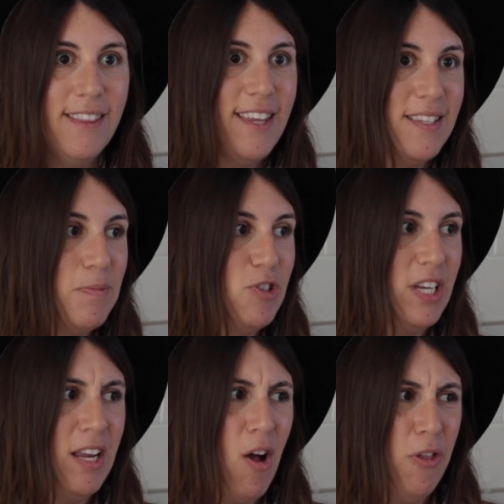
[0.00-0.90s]
this
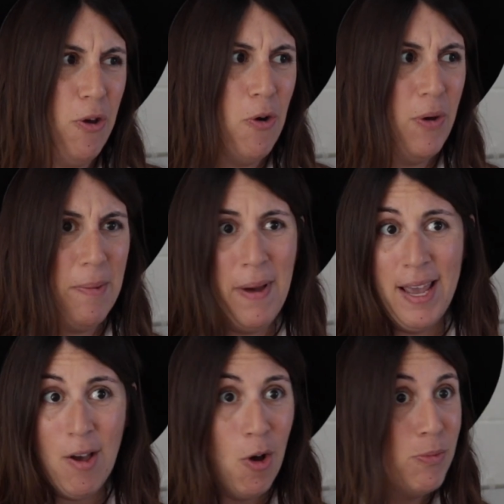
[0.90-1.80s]
machine, although
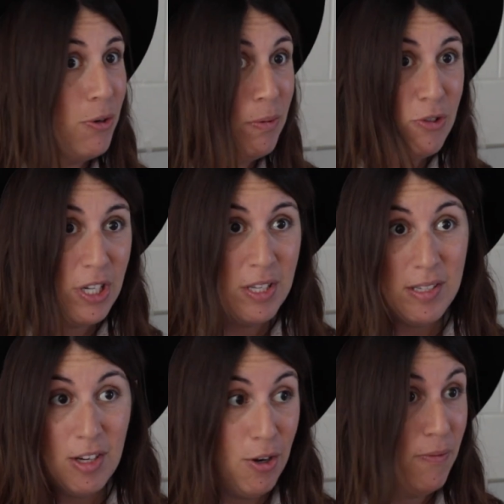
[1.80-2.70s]
my home sewing machine
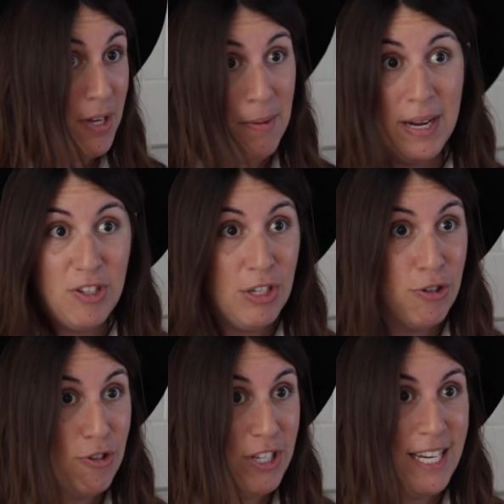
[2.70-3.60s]
could have done my
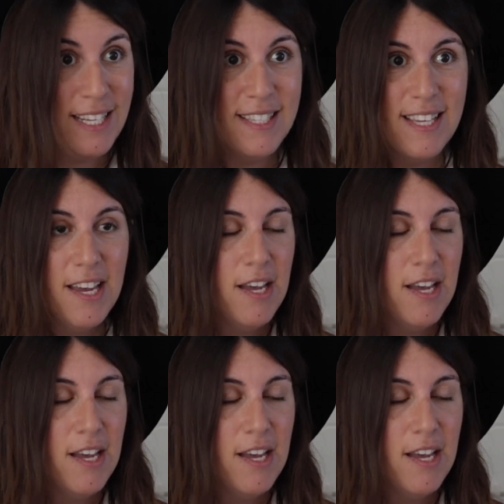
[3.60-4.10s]
ginger jeans.